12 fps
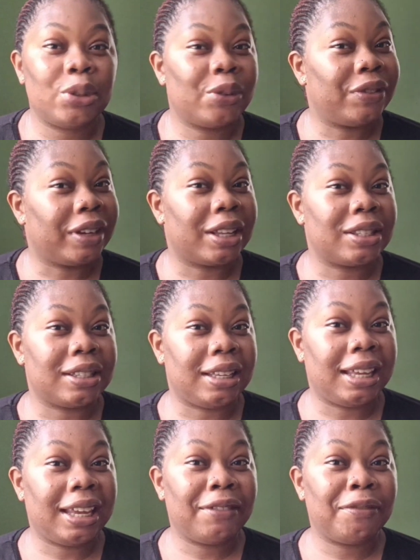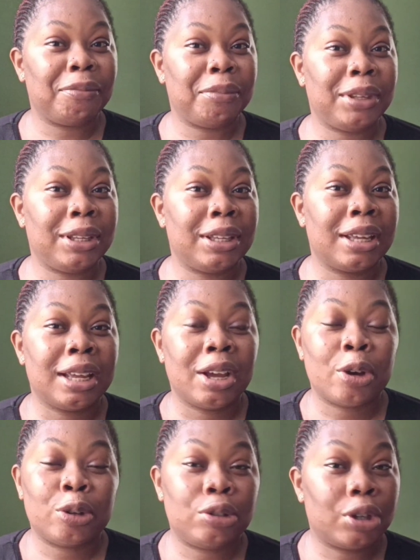Don't forget to give me
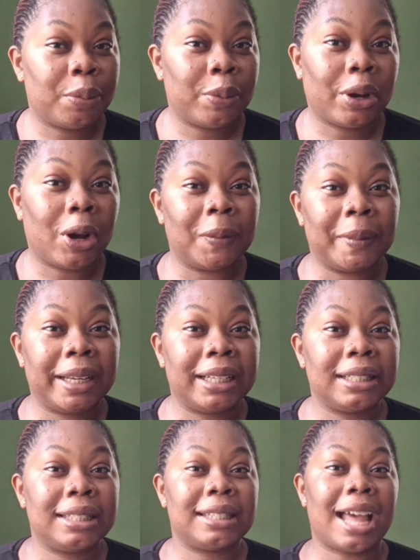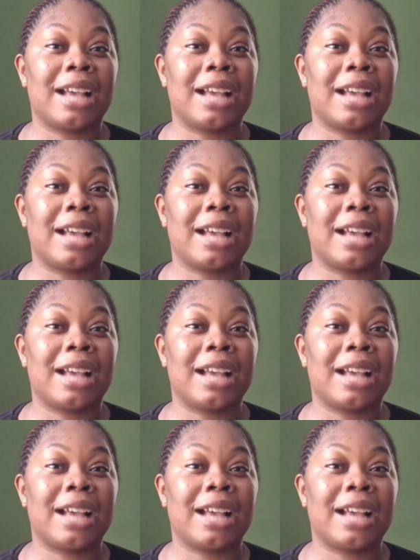a drop of comments.